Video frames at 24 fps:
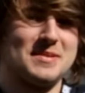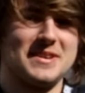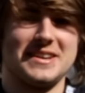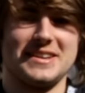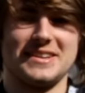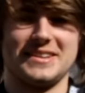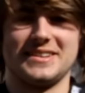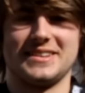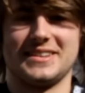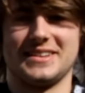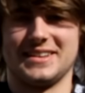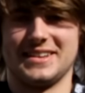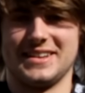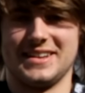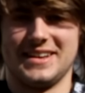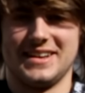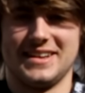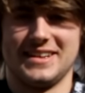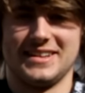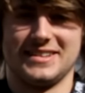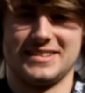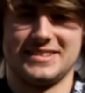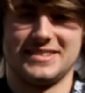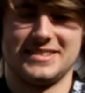me
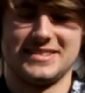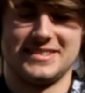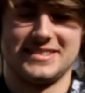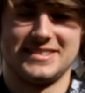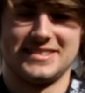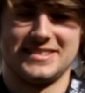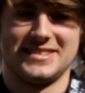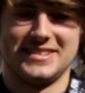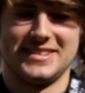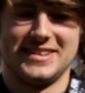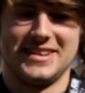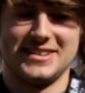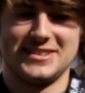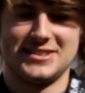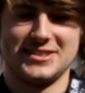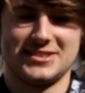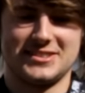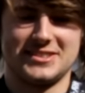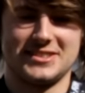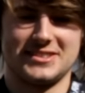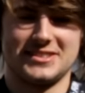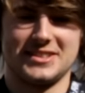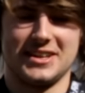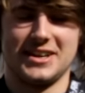and I
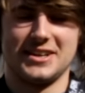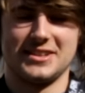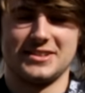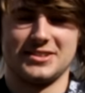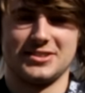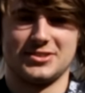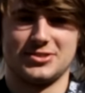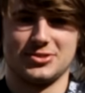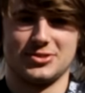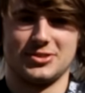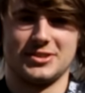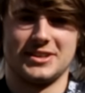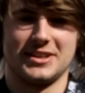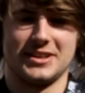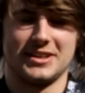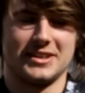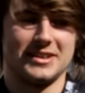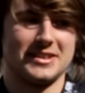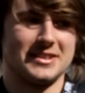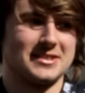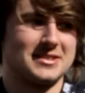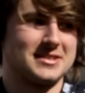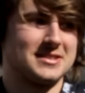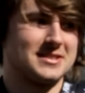just decided to join, I
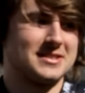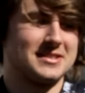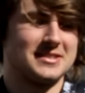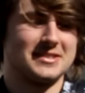guess.